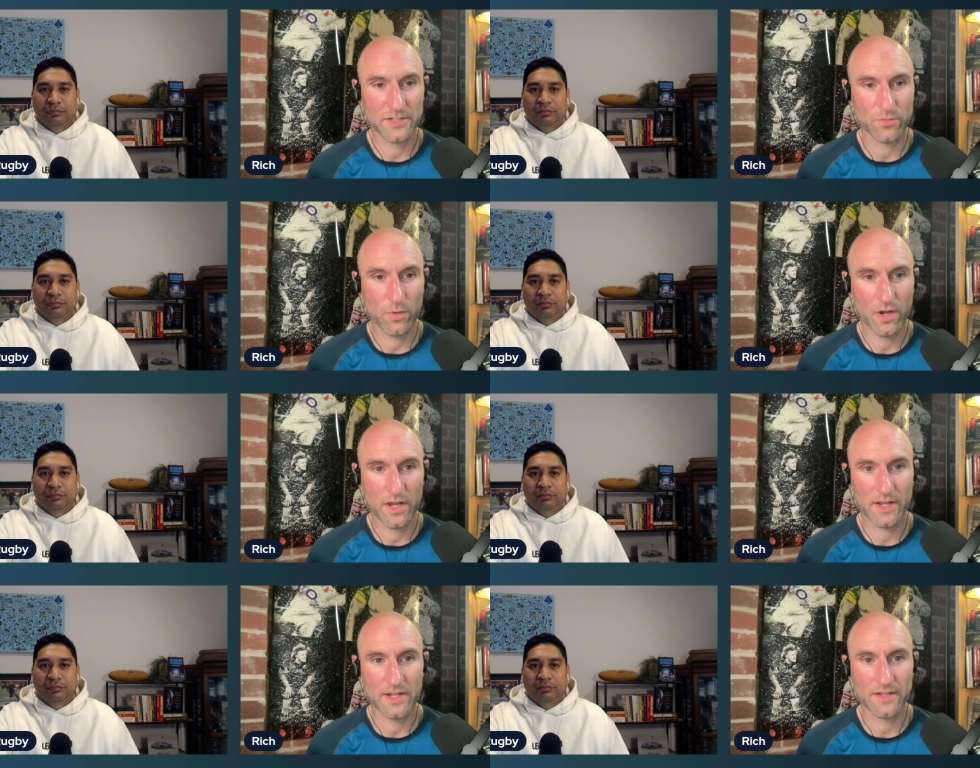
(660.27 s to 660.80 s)
Speaker 1: his
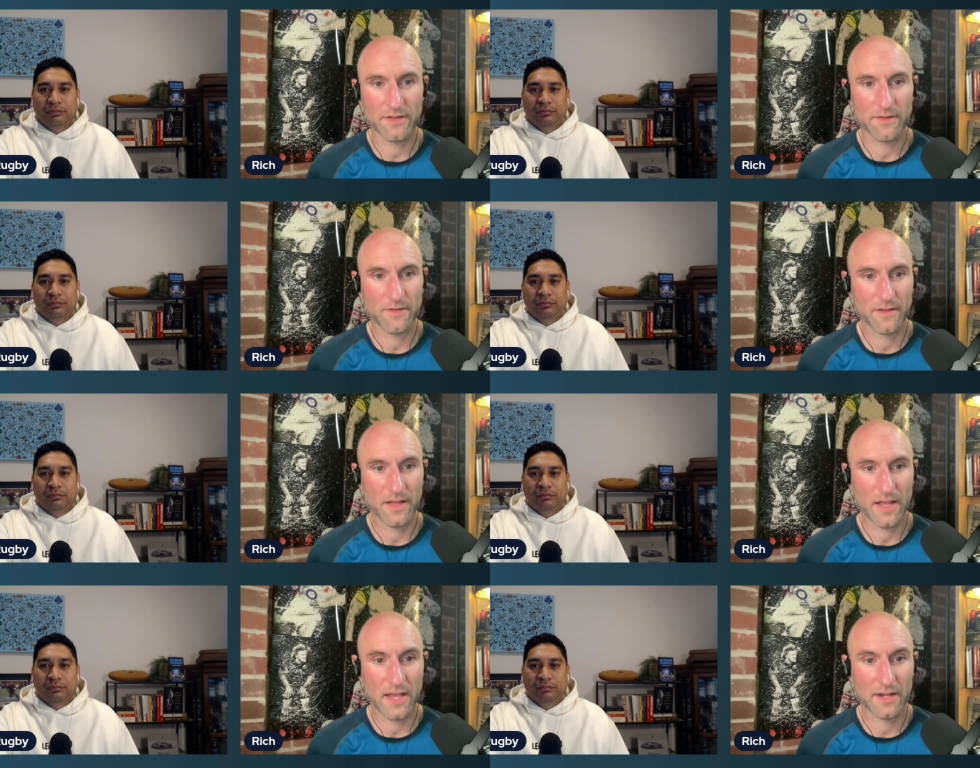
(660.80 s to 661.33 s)
way
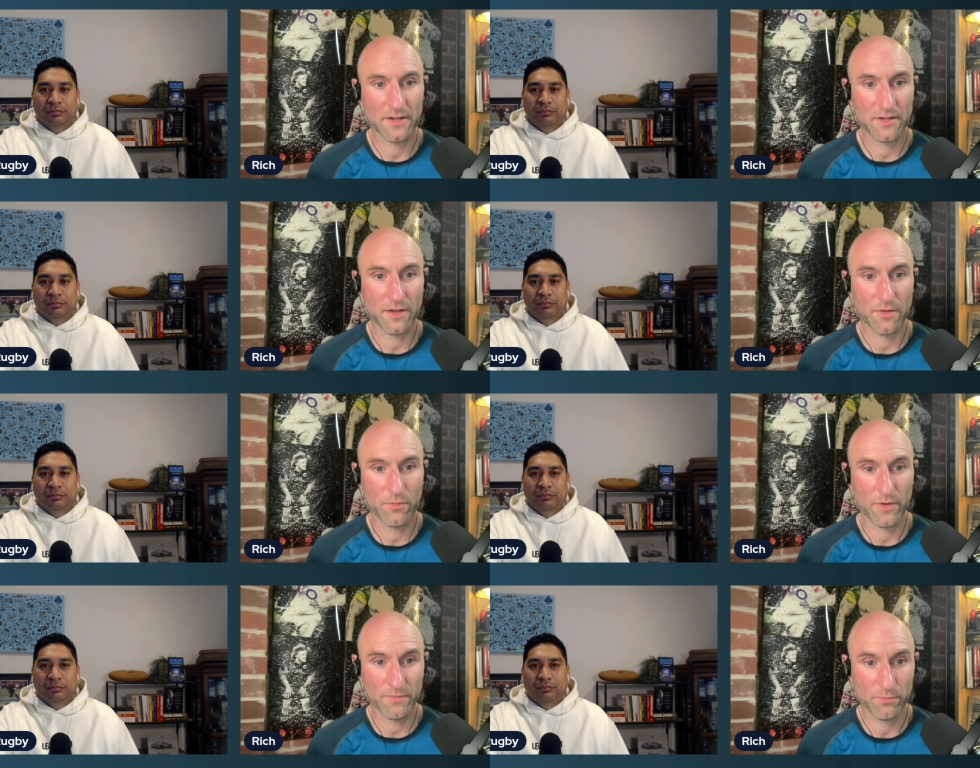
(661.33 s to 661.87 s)
and
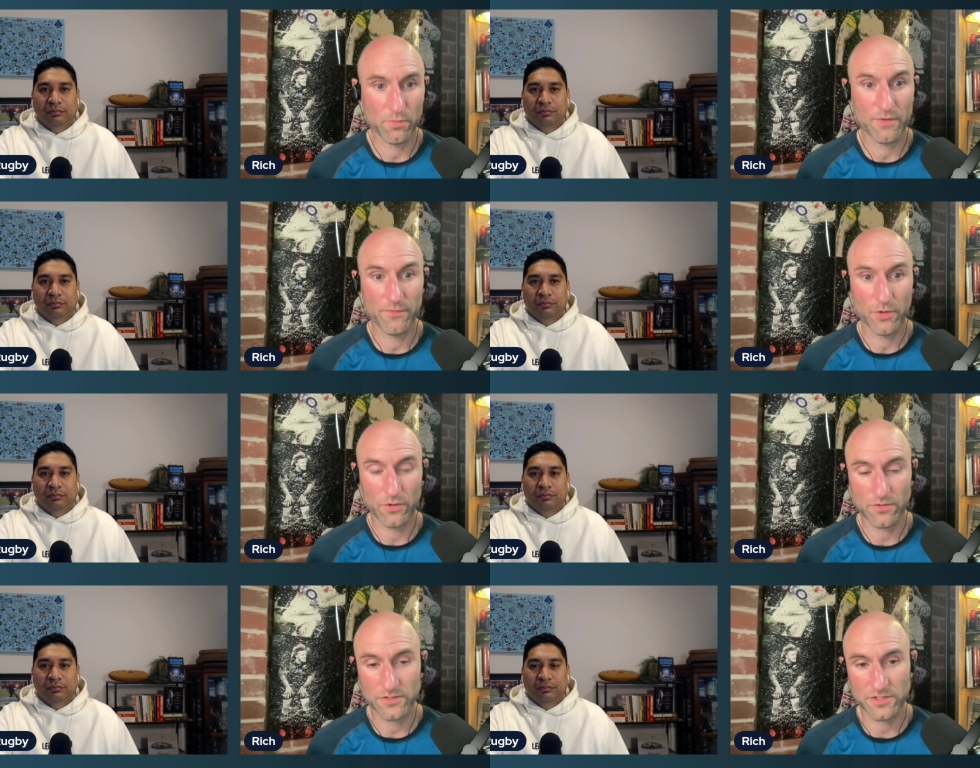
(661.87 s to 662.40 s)
uh, we've we've
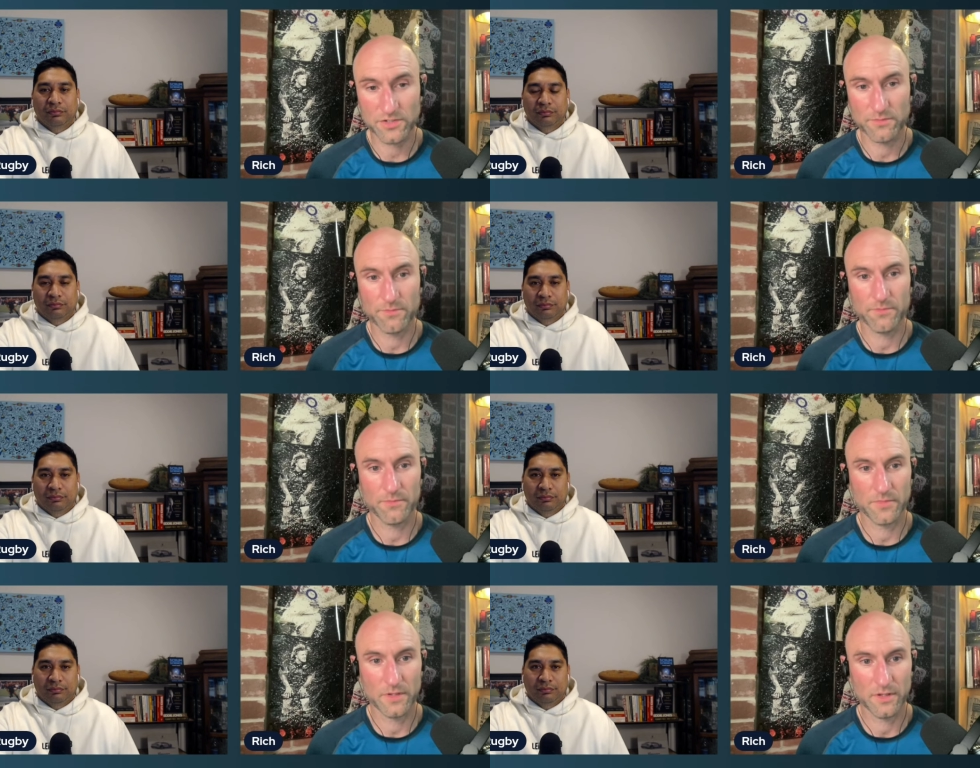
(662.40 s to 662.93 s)
got
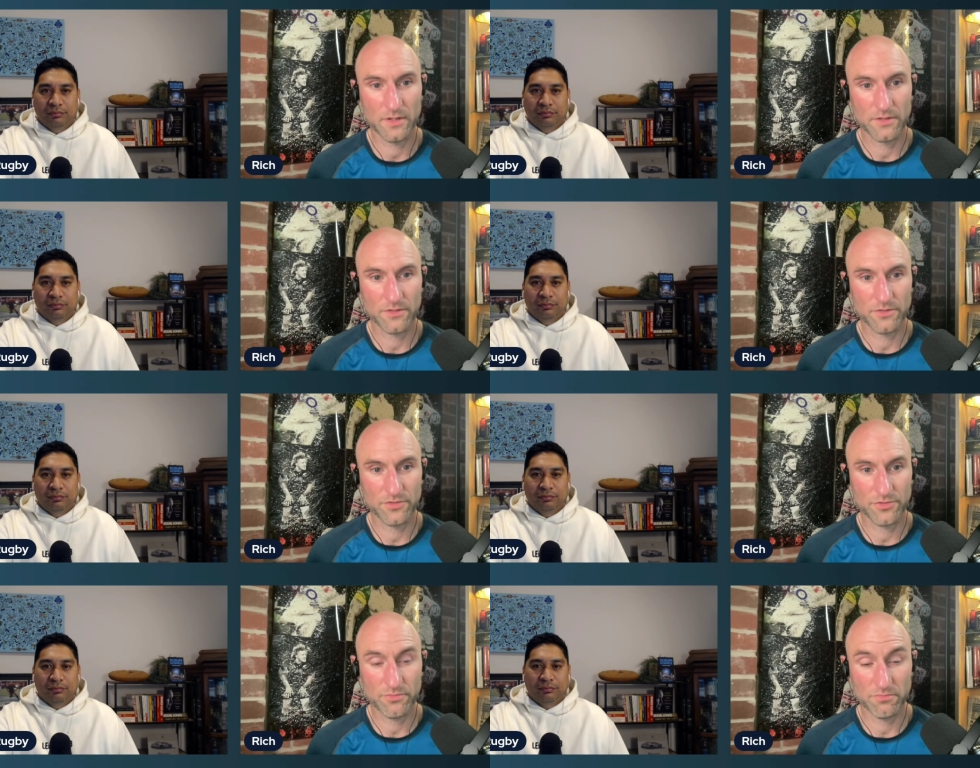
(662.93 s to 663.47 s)
some
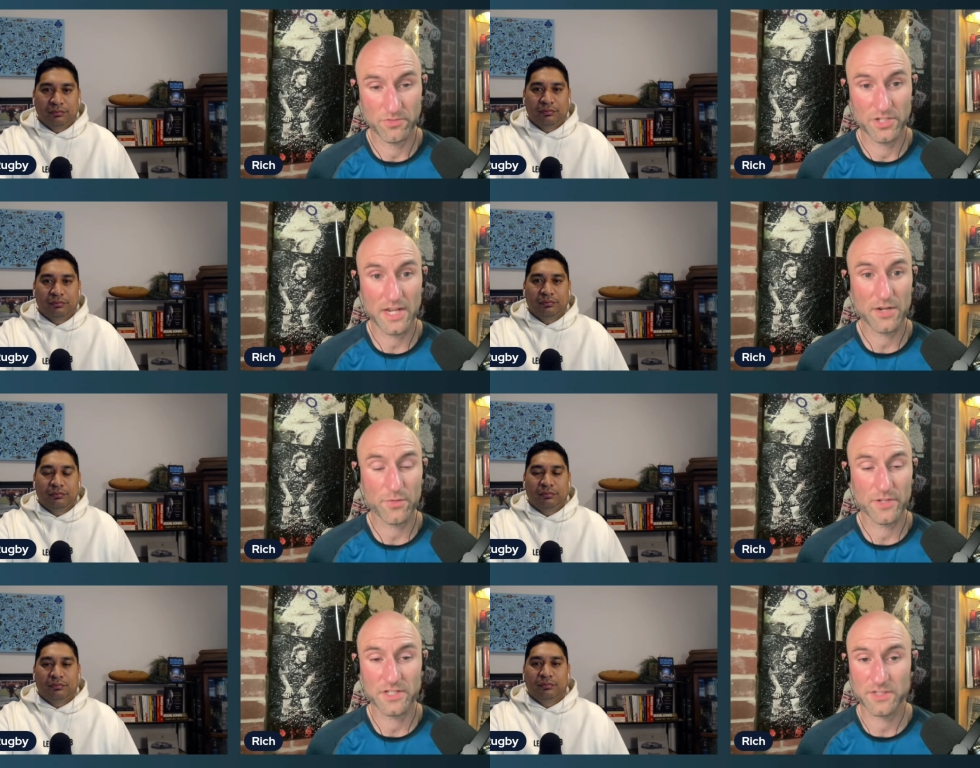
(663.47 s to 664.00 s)

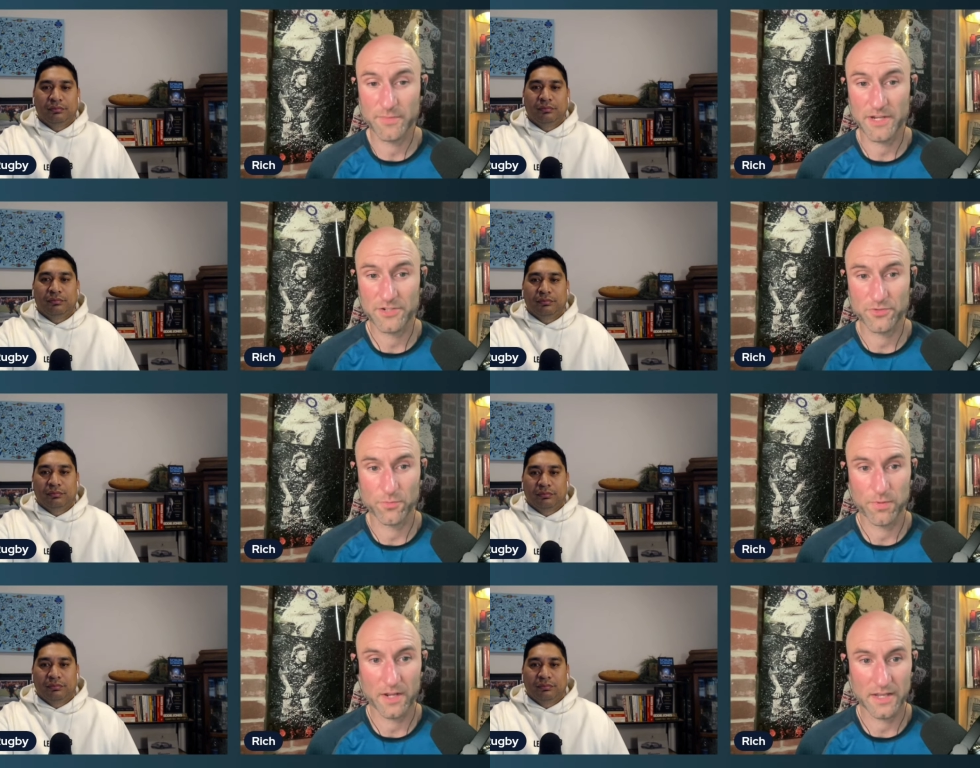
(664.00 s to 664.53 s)
genuine
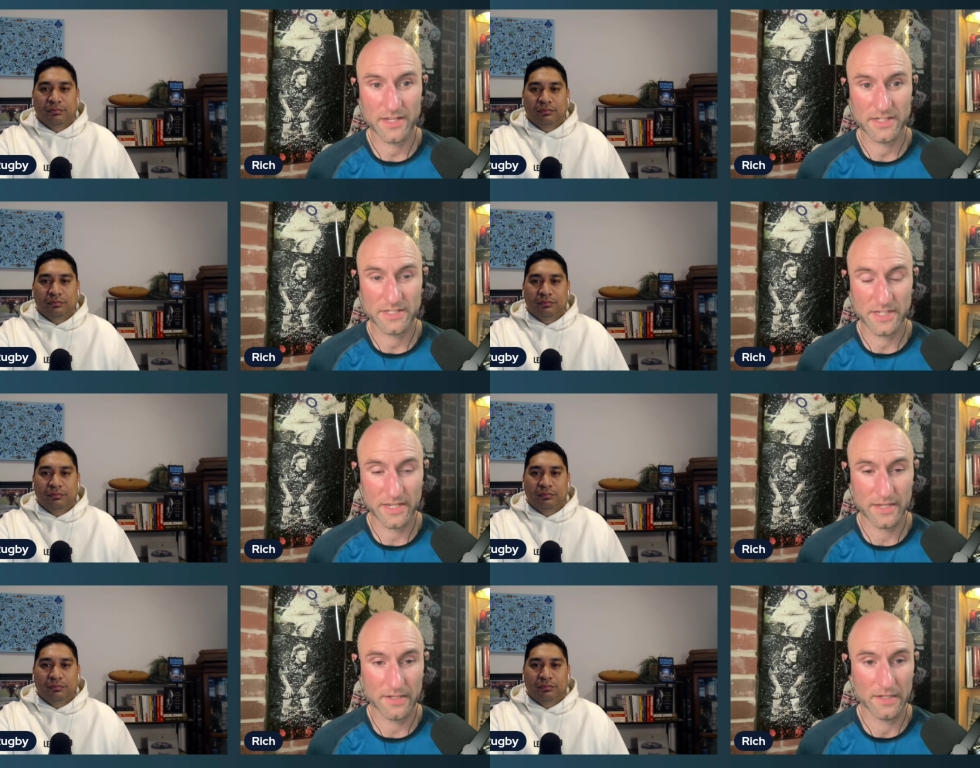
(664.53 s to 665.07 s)
special players
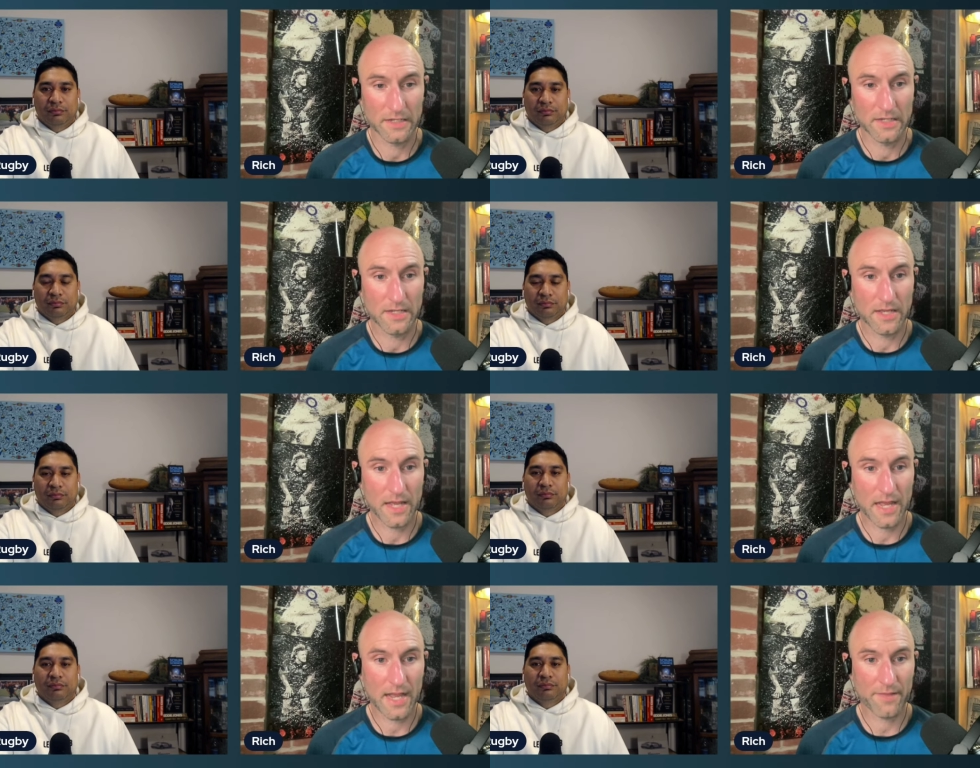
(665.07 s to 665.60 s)
here,
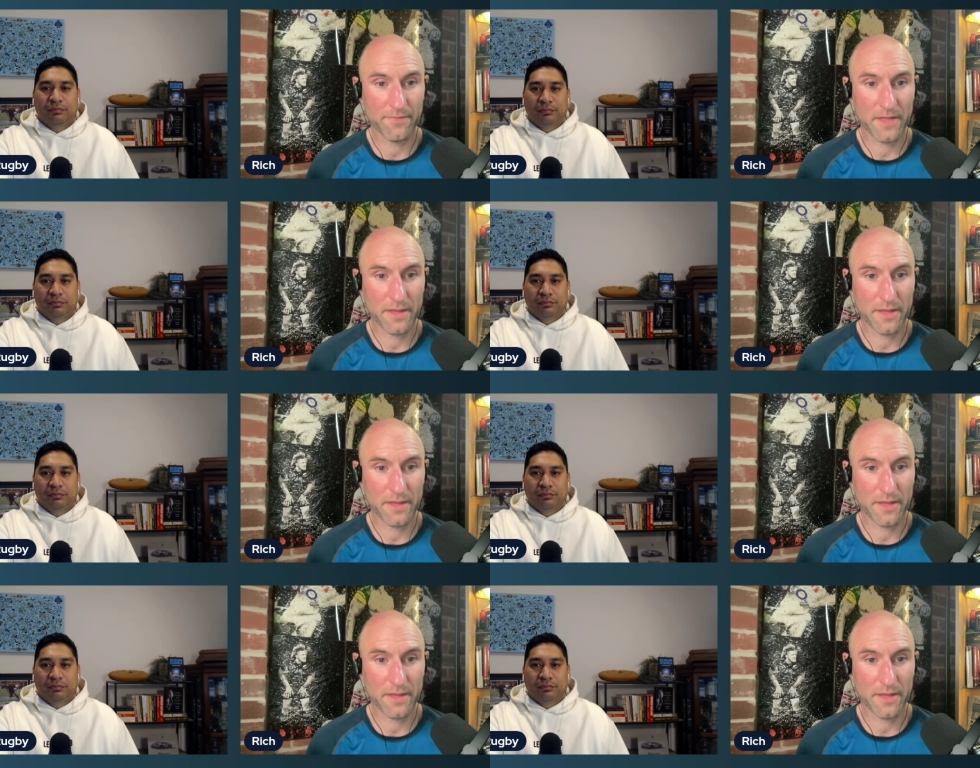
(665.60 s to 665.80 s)
and